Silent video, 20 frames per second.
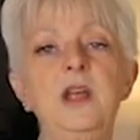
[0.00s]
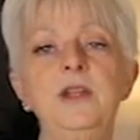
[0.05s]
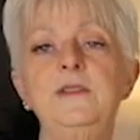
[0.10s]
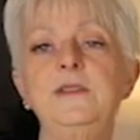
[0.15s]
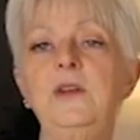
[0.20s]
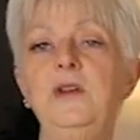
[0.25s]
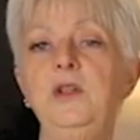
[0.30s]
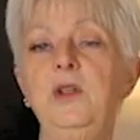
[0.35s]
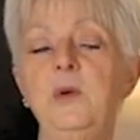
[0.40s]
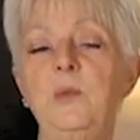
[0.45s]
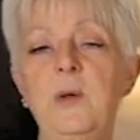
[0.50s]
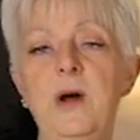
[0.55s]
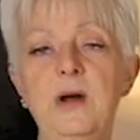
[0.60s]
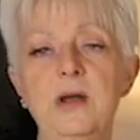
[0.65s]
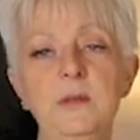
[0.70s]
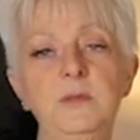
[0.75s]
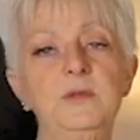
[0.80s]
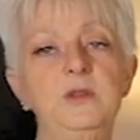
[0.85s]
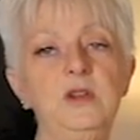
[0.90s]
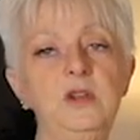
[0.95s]
So you're
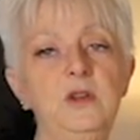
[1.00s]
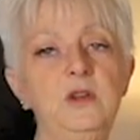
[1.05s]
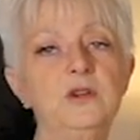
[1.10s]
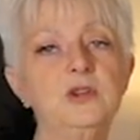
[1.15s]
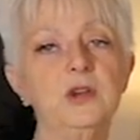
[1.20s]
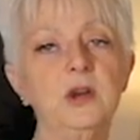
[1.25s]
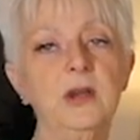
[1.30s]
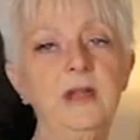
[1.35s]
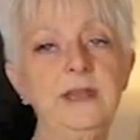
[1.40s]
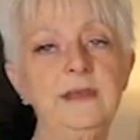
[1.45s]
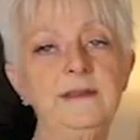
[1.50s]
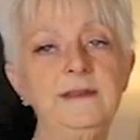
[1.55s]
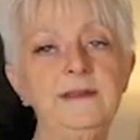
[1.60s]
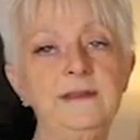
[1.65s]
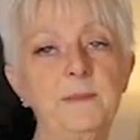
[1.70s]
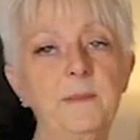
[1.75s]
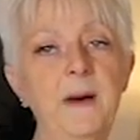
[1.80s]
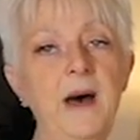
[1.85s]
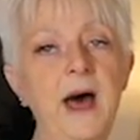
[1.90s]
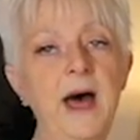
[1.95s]
welcome to use your
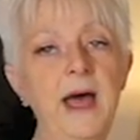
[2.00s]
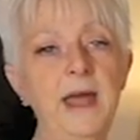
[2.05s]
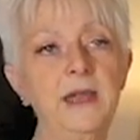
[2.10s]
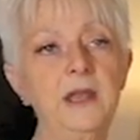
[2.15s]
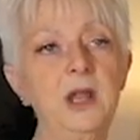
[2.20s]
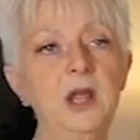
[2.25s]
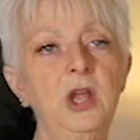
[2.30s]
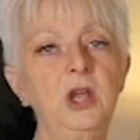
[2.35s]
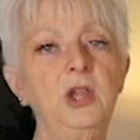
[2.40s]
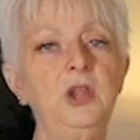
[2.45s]
Instapot.